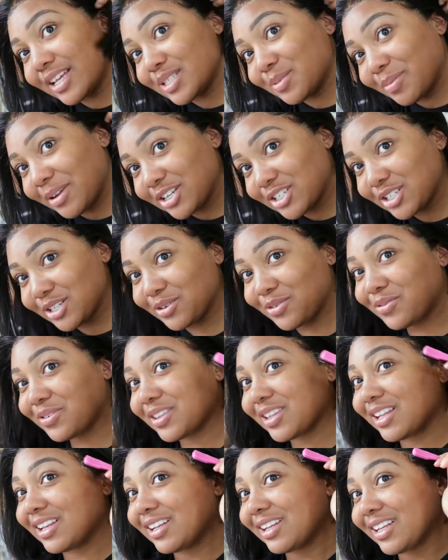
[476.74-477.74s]
especially
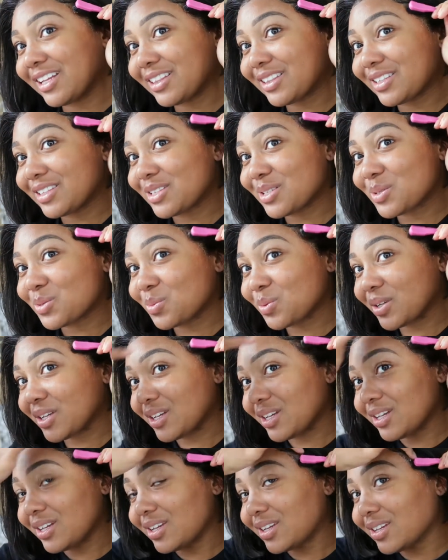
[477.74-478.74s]
for the length of this
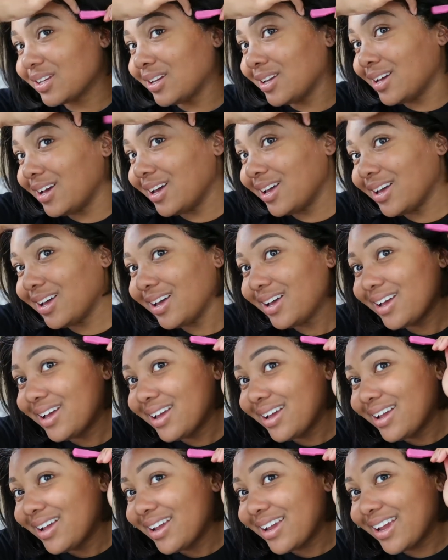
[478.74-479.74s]
wig.
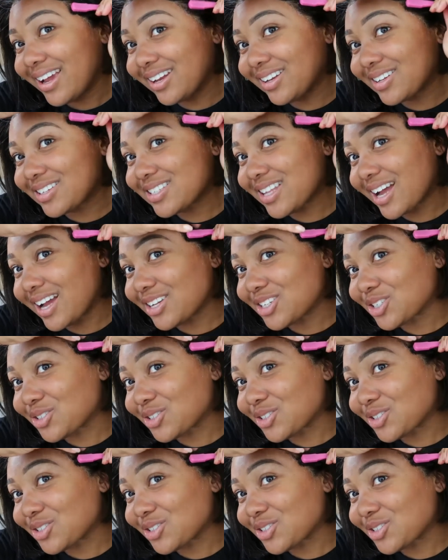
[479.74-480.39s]
It looks like I